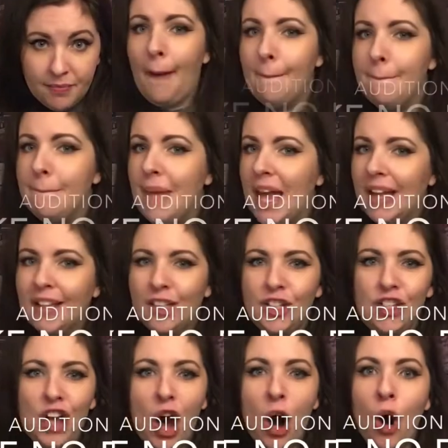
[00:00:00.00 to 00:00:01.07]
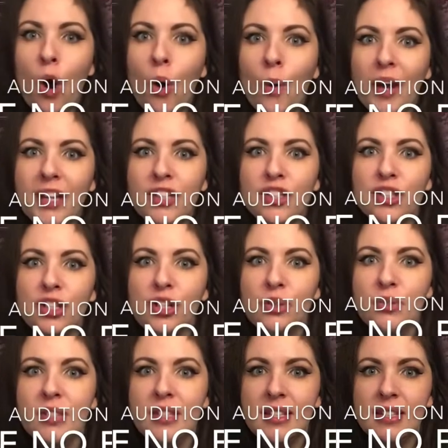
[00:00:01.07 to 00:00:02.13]
Make no
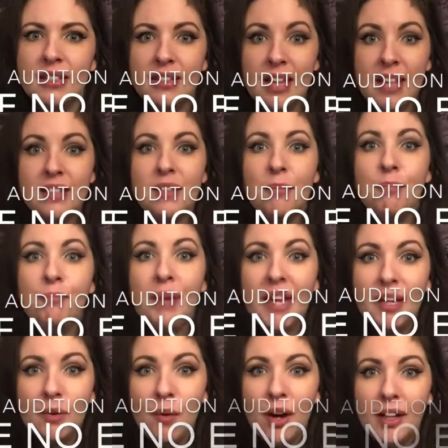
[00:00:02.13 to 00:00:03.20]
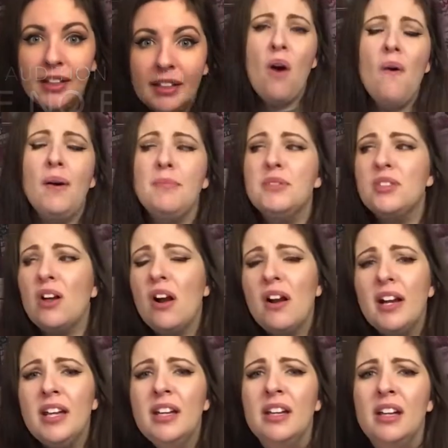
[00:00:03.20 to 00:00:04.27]
excuses. That's a big one. Oh, I'm
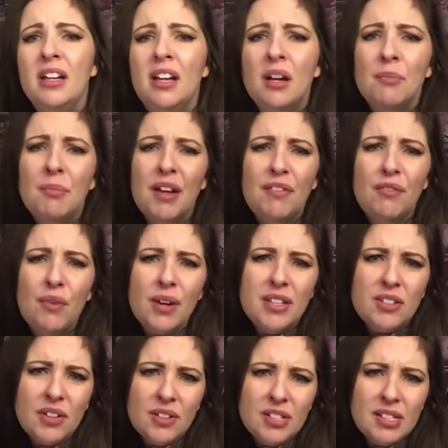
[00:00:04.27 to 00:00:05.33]
sorry. My voice hurts